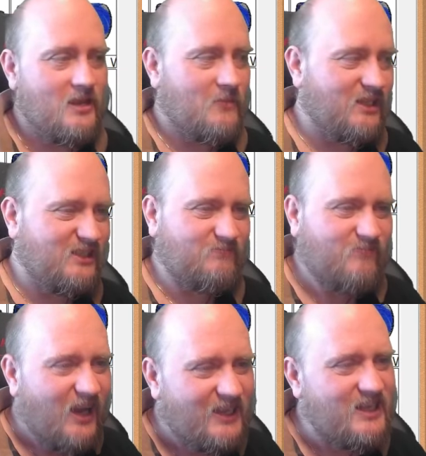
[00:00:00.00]
But
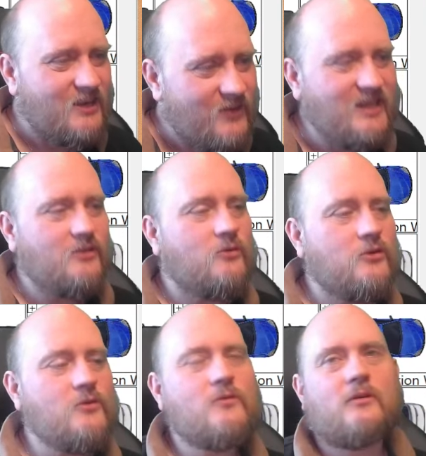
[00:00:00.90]
I think we need to
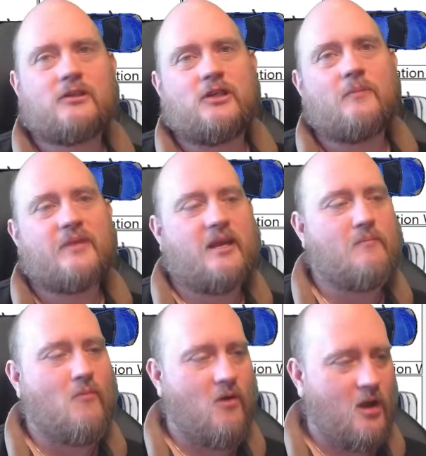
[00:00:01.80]
do something
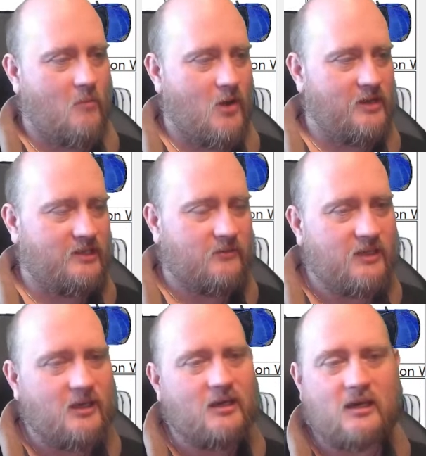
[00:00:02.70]
more about it.
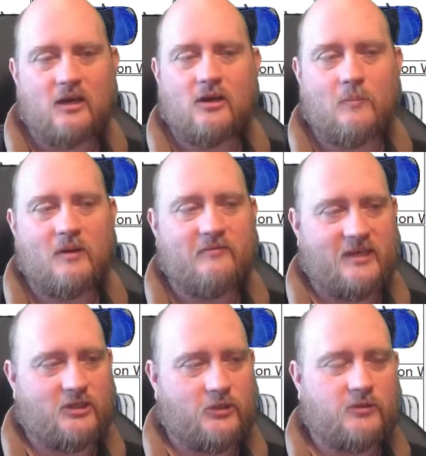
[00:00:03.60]
There are a couple of
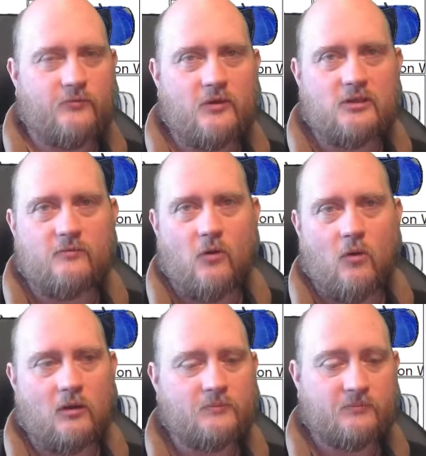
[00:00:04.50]
issues. First of
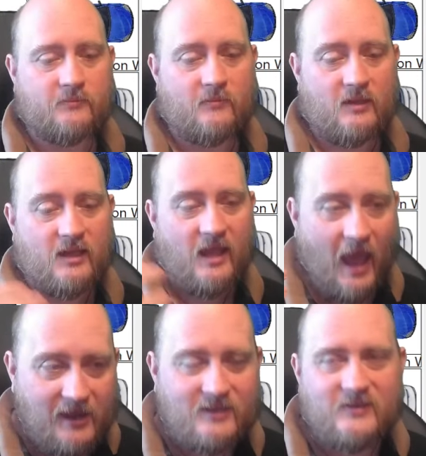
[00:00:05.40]
all,
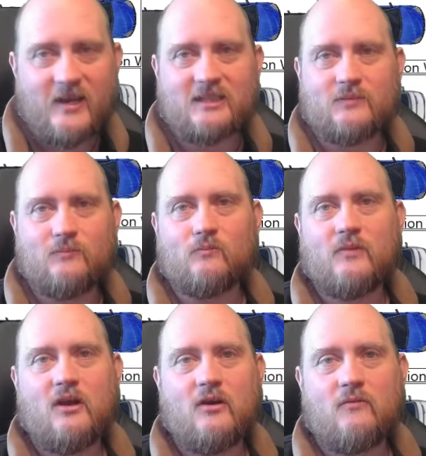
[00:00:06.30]
any chasm
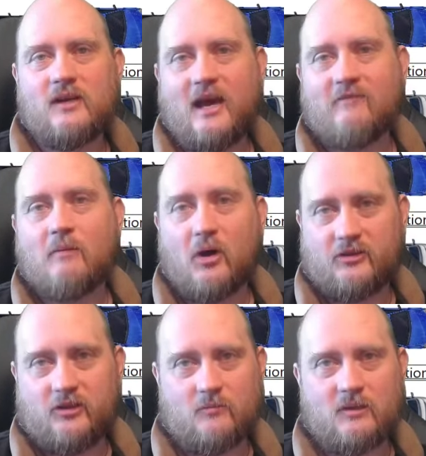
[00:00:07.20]
will have a
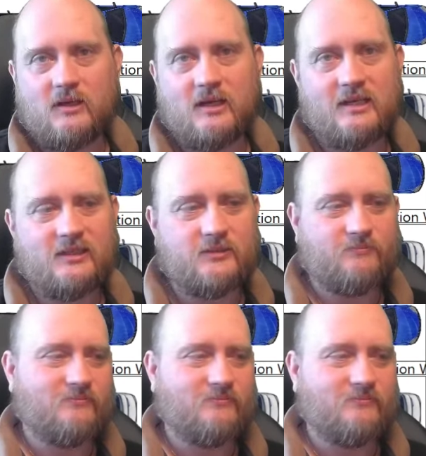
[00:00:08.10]
bottom, right?